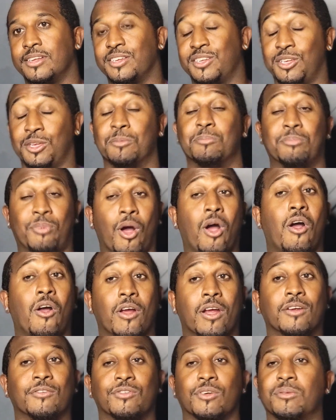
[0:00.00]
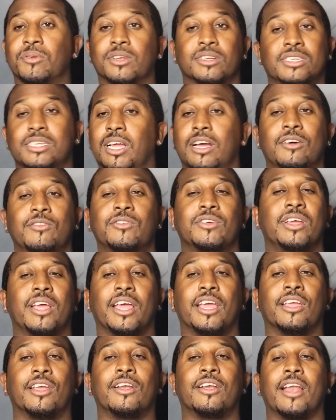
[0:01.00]
You're borrowing from yourself,
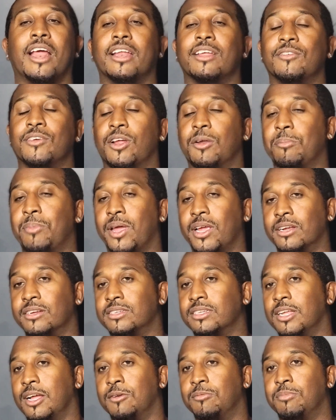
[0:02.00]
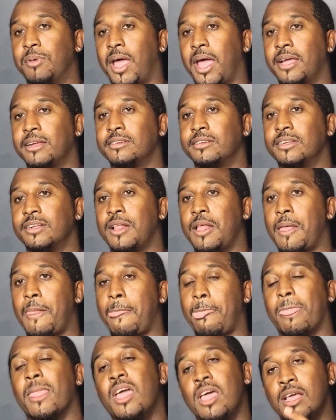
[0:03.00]
and you're not even going to pay yourself back.
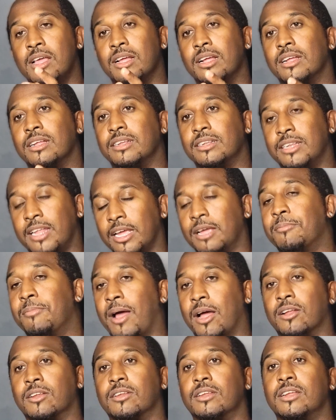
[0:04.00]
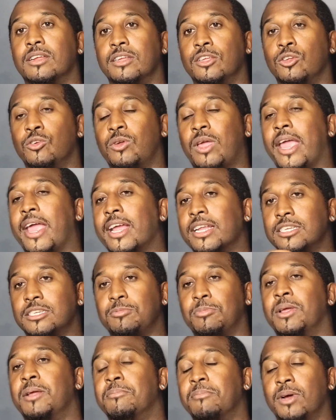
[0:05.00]
Think about it. You can't
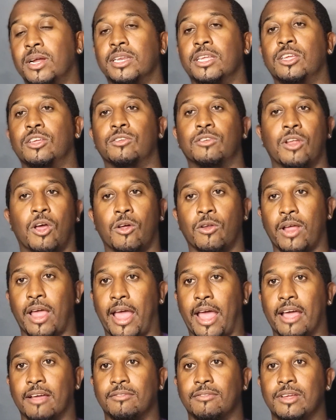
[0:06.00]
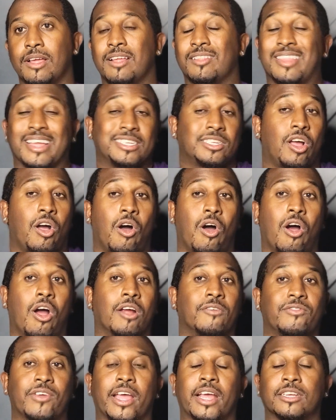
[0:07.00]
spend money you don't have. That's a
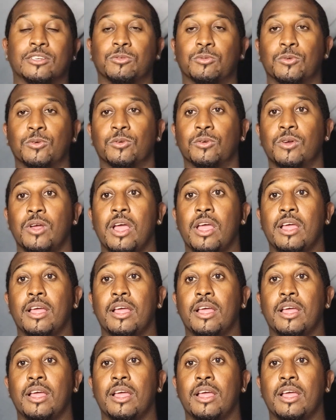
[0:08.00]
hard, fast rule.